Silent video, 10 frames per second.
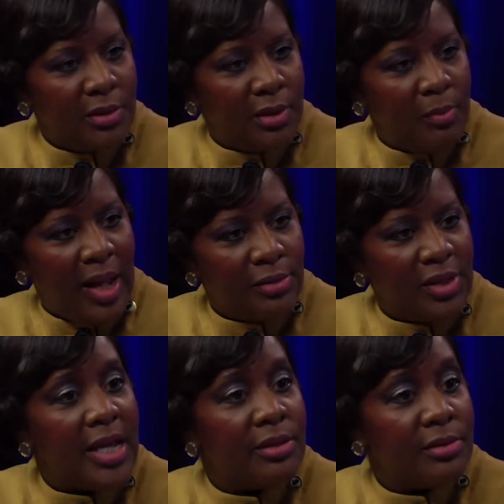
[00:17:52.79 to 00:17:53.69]
you know, my
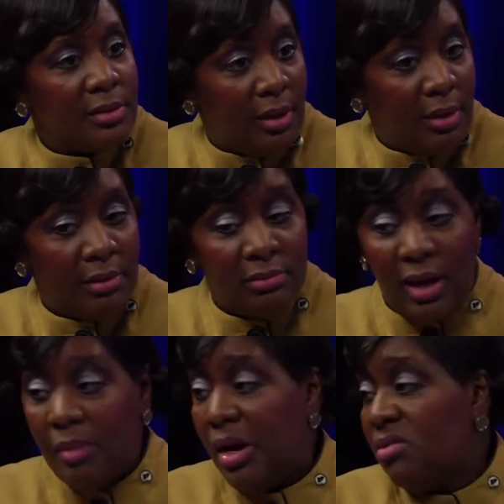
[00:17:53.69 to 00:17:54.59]
days are
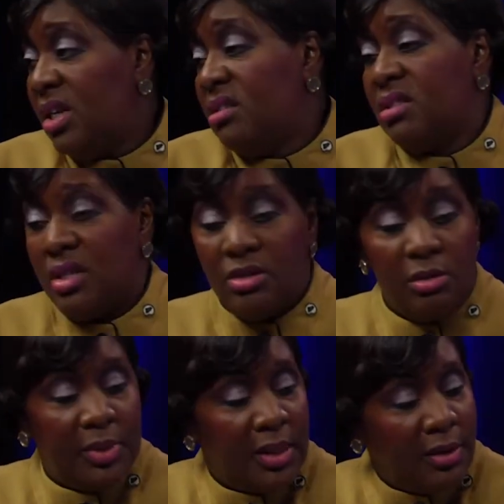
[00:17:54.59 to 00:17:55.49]
I'm already a
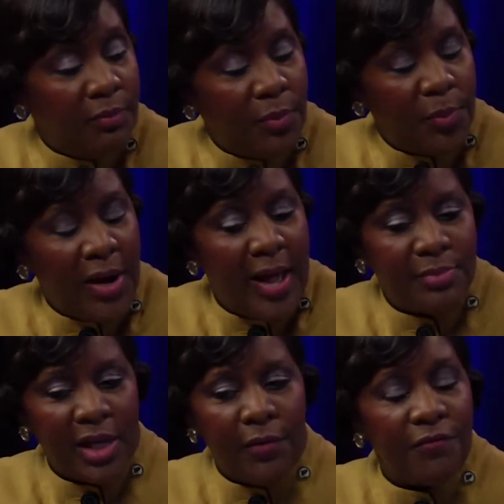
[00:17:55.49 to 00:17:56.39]
senior, but
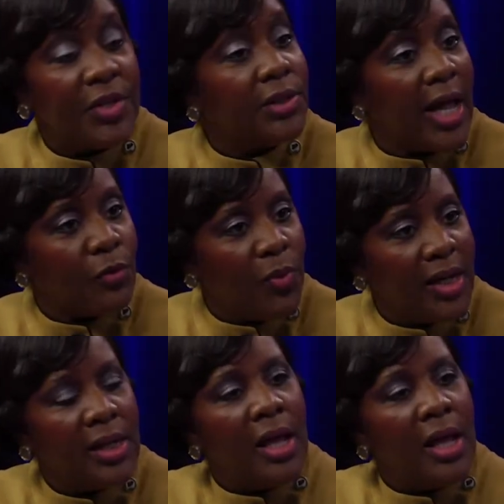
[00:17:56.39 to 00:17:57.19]
perhaps I don't feel like one.